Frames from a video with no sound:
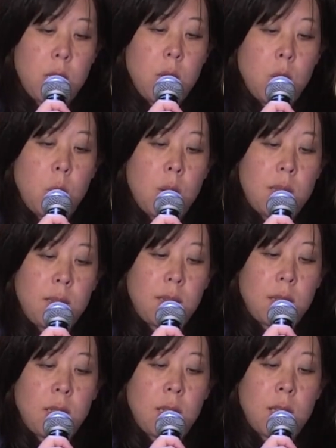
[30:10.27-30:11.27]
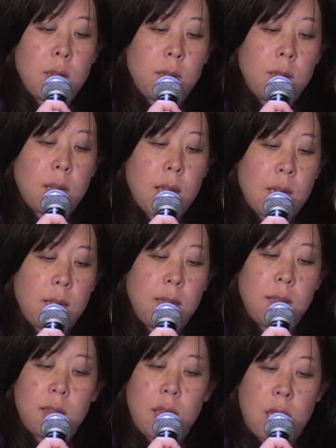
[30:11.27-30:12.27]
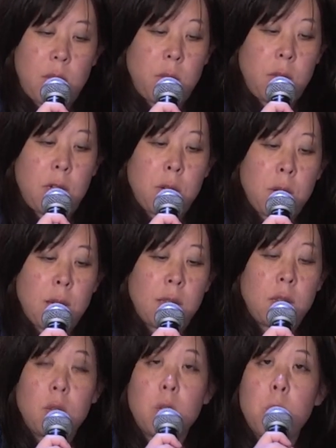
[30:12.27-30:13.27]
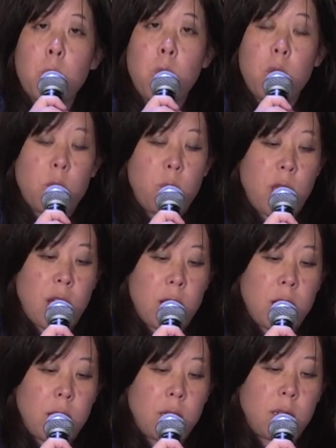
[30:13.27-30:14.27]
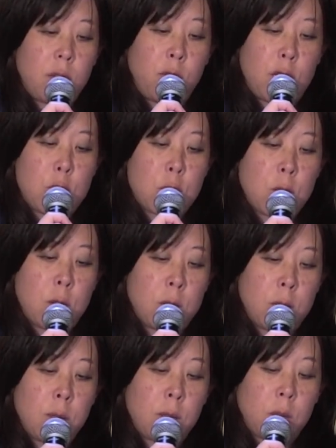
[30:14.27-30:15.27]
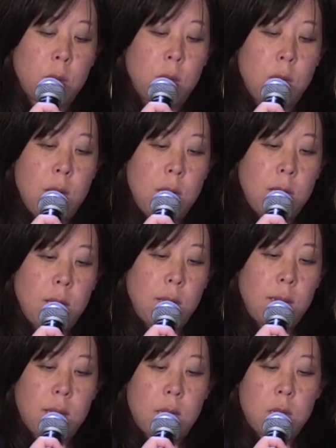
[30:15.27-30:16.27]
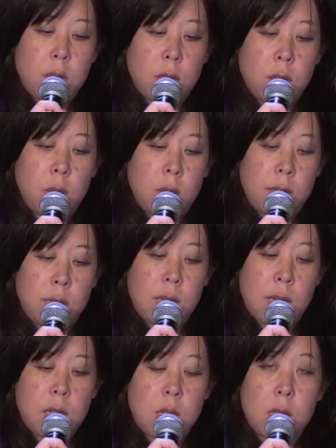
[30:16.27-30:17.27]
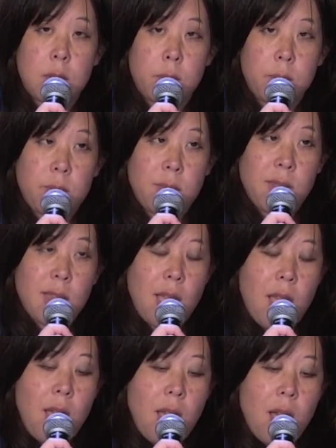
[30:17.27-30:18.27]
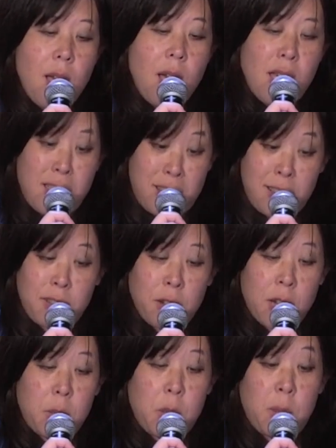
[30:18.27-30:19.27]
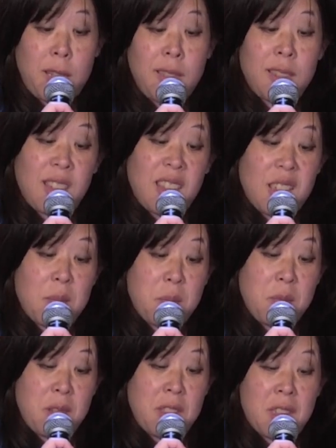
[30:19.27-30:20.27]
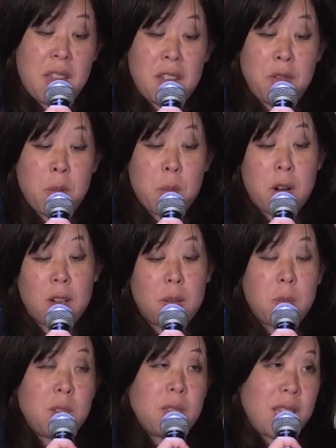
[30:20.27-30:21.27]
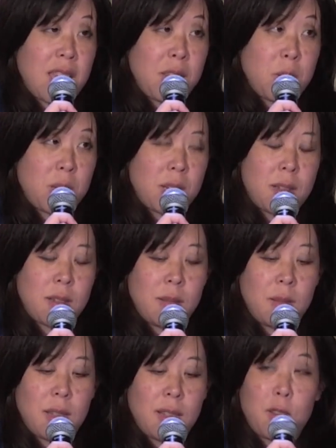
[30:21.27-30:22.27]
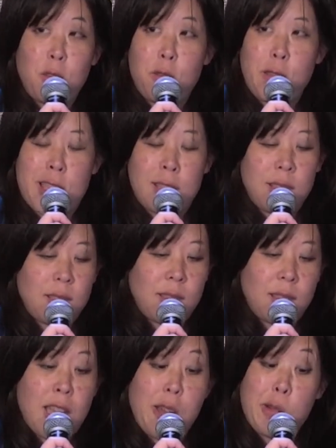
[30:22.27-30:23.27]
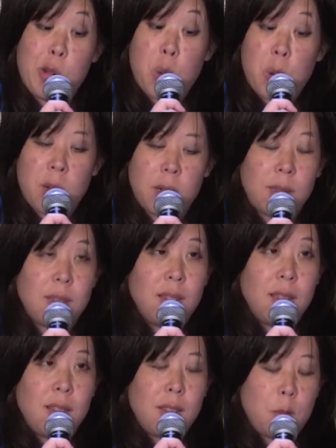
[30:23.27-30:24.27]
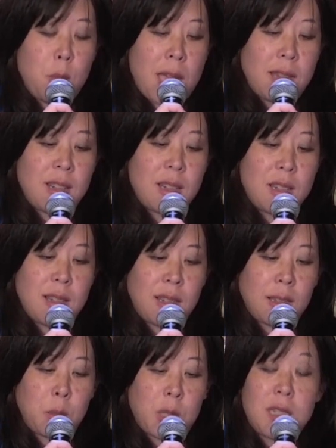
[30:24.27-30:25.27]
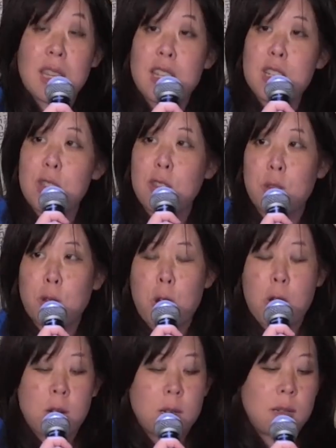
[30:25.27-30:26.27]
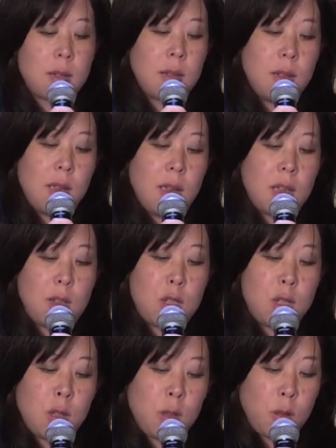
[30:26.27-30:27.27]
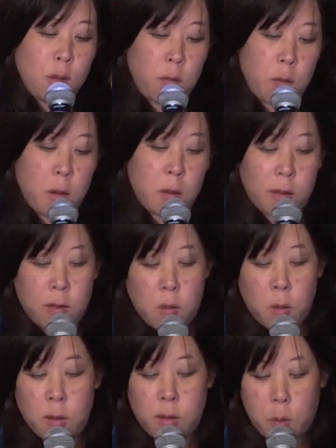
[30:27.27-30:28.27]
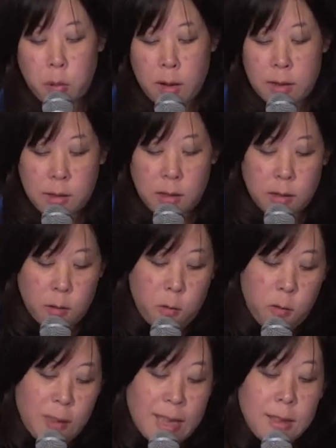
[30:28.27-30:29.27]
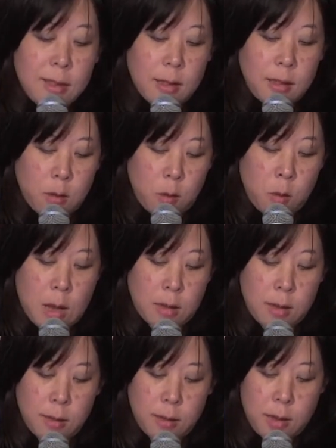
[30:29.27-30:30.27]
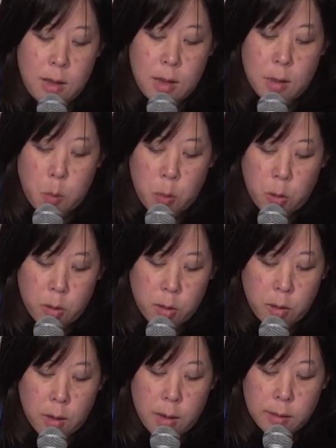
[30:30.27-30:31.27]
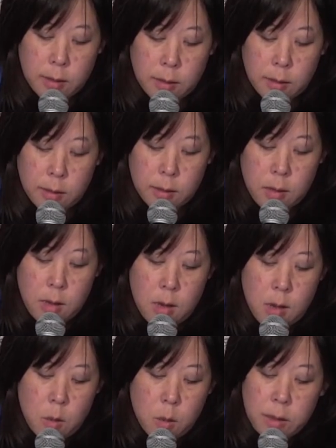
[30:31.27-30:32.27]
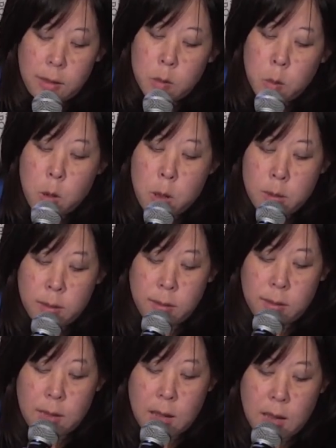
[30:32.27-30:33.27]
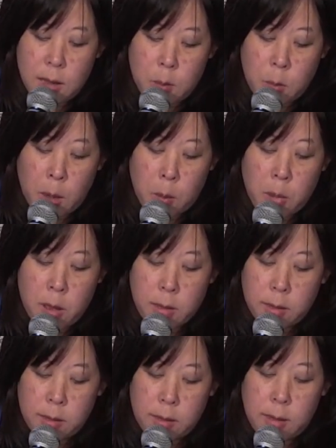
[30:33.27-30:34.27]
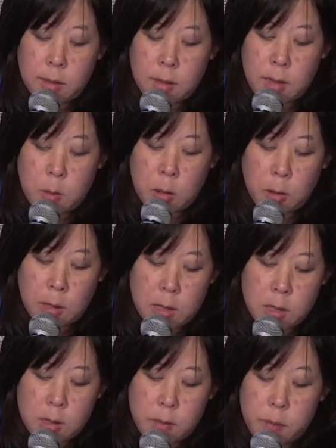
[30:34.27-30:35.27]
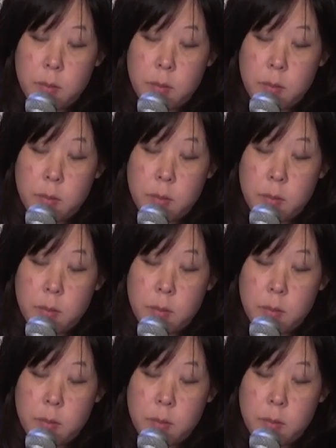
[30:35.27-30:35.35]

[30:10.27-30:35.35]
Once on the other side and safe, he crossed through more barriers to venture closer to the center of his attention. I had described the piece to him with unremarkable language as a fence outdoors to manage his expectations of art and tune the focus towards the presence of fences around us at border crossings, what these walls say about policies on immigration,